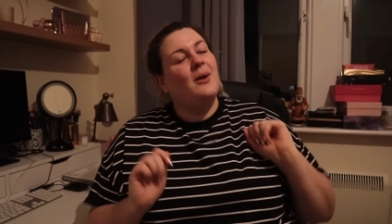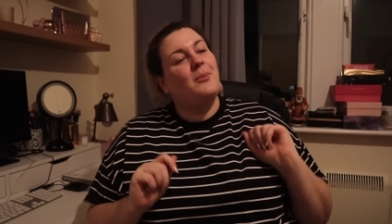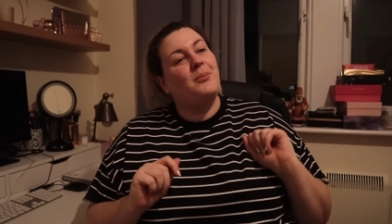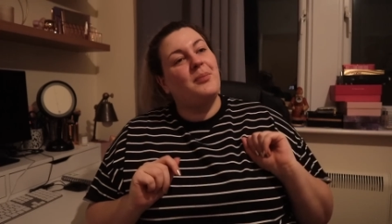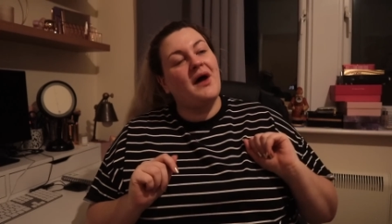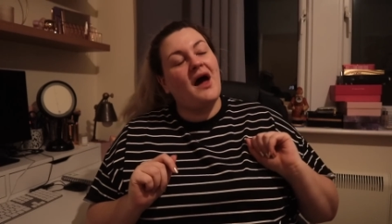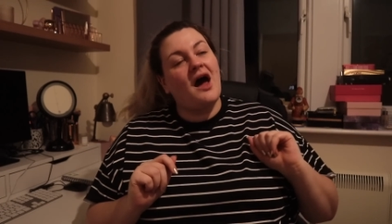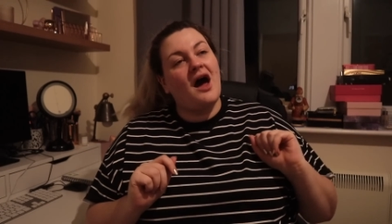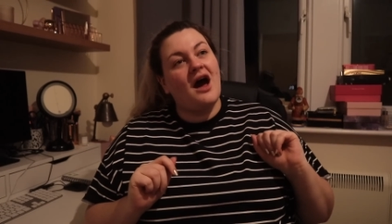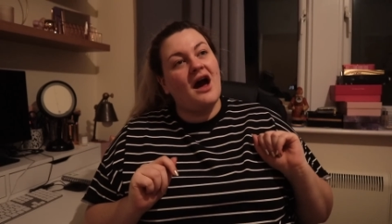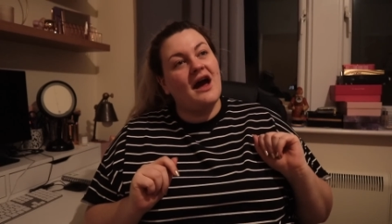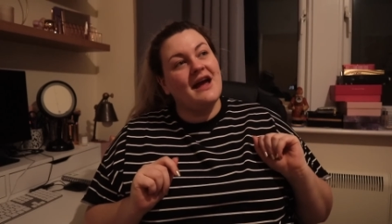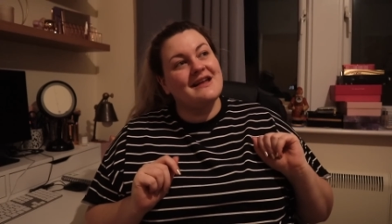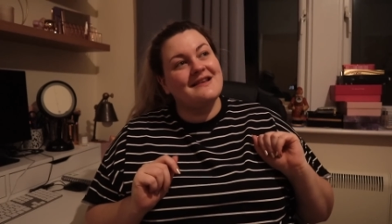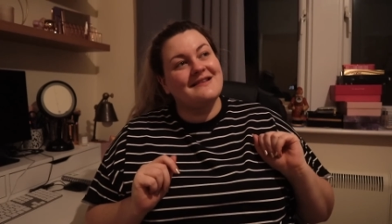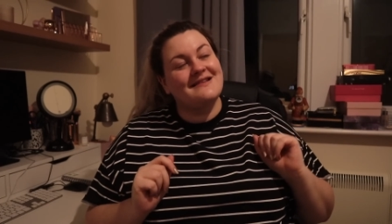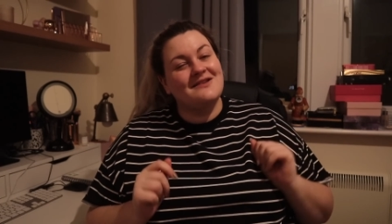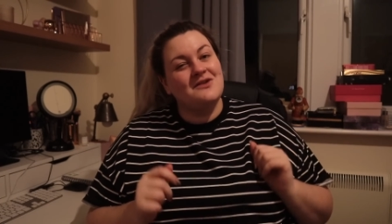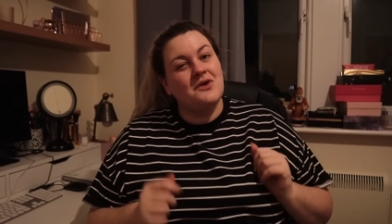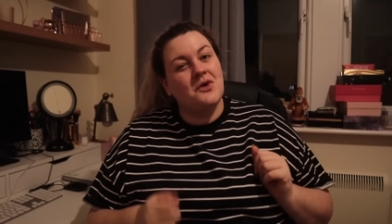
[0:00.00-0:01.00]
but
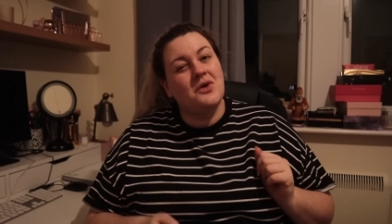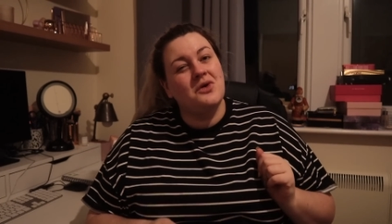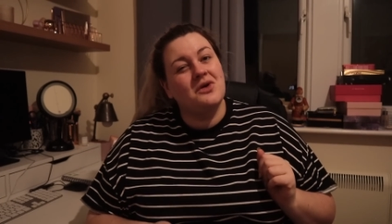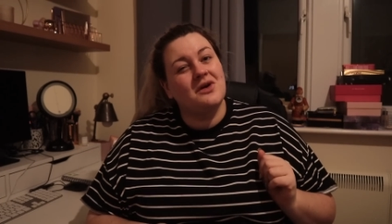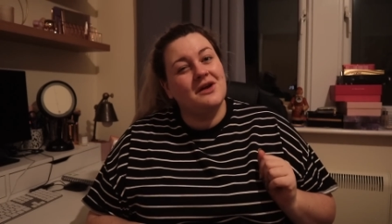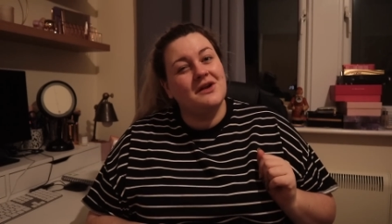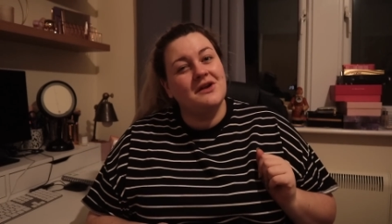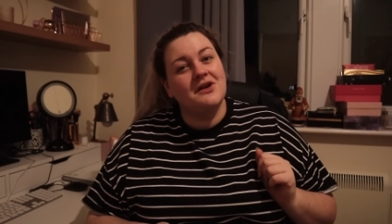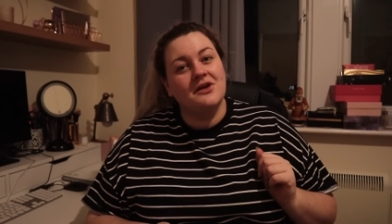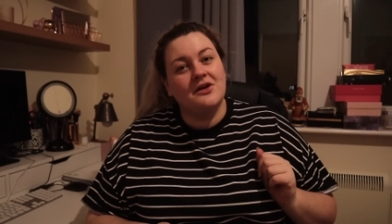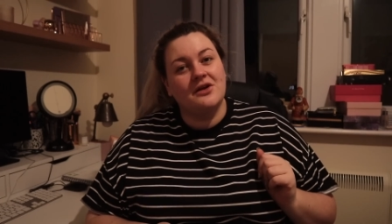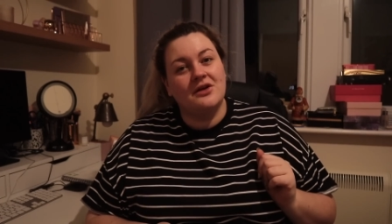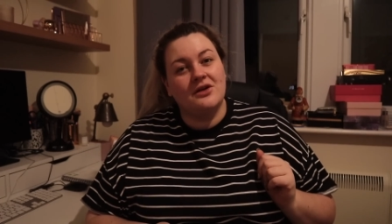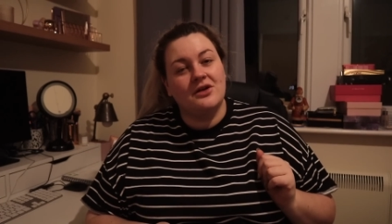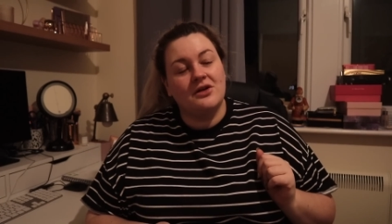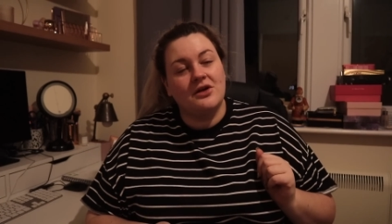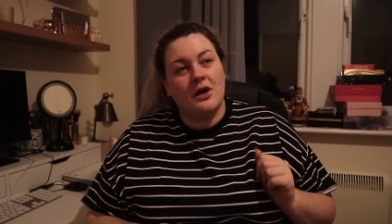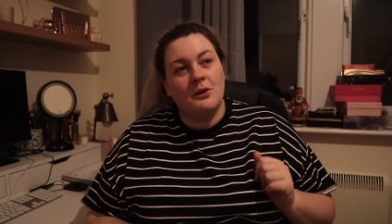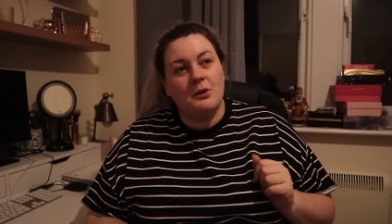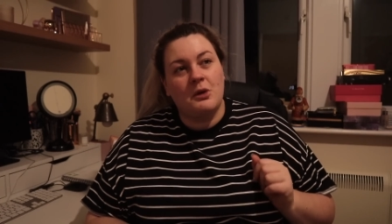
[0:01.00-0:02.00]
it's not gonna
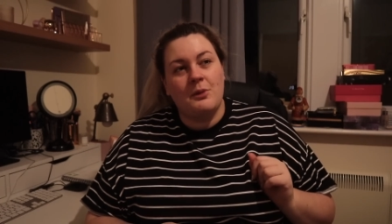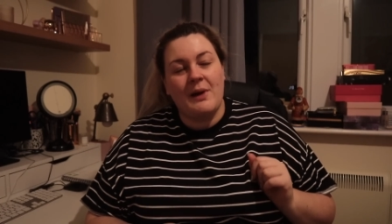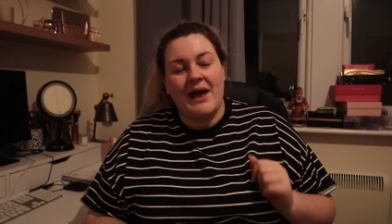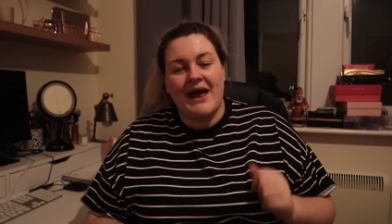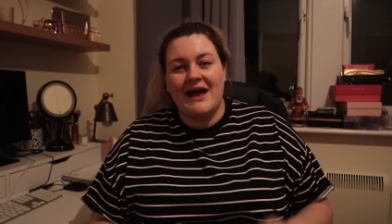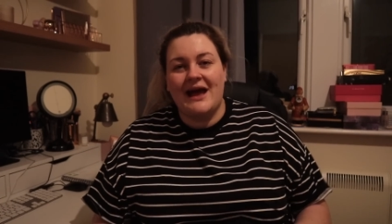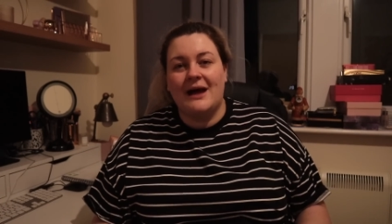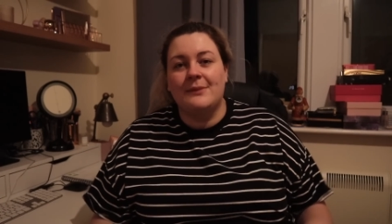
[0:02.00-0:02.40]
go away.